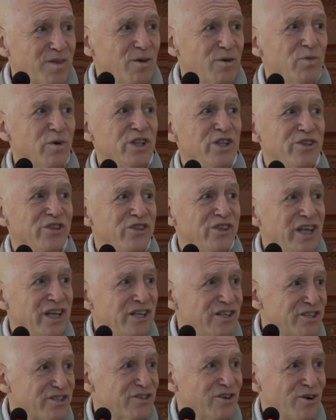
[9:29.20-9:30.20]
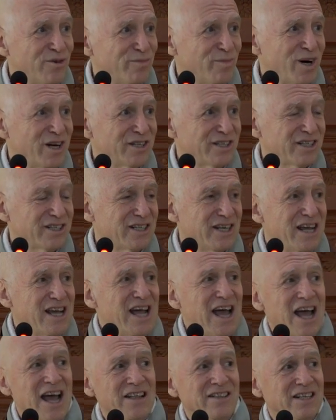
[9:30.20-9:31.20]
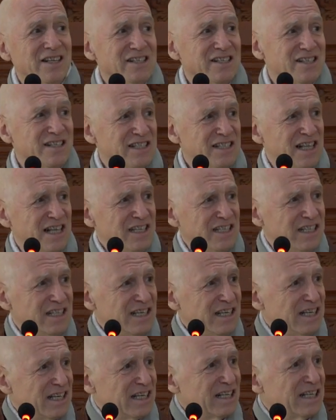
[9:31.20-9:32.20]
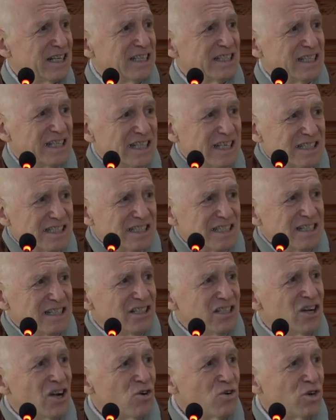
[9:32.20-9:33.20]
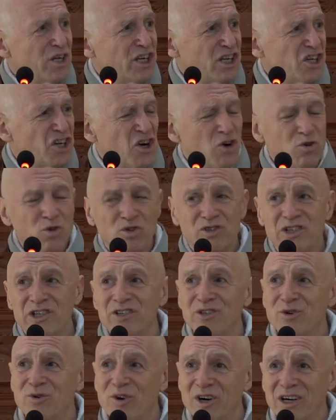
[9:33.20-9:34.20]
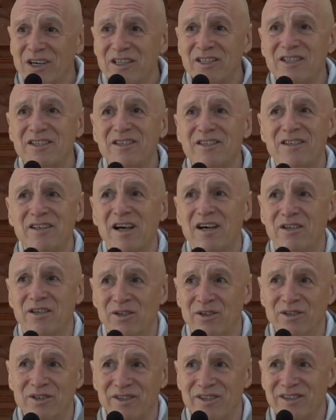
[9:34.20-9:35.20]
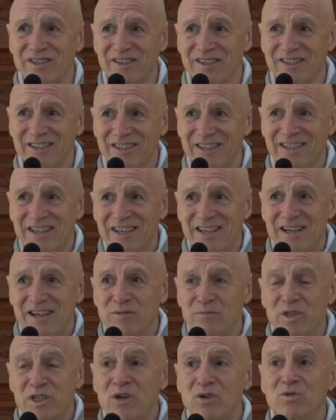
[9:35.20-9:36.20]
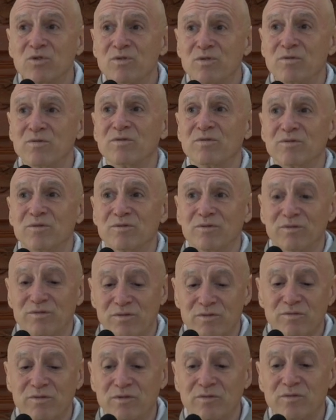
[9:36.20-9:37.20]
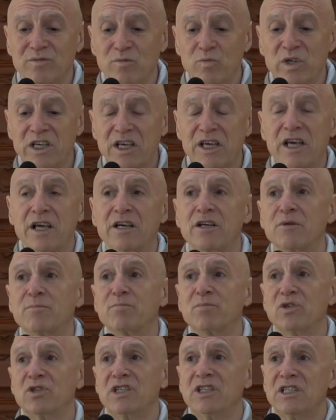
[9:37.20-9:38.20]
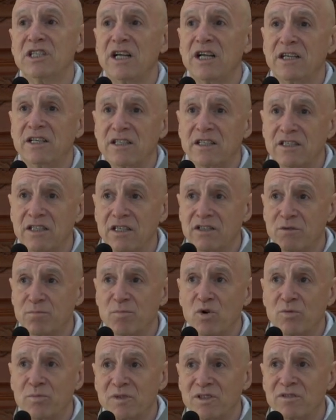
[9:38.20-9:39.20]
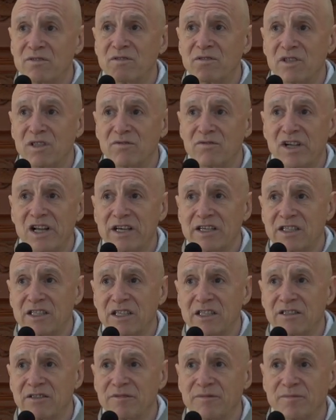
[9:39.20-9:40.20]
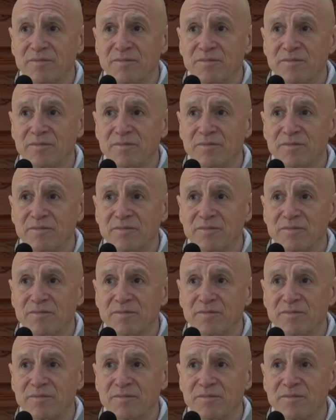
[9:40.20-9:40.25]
We think so much, and this thinking, you know, it goes into our cells, and we can't appreciate this moment of reflection.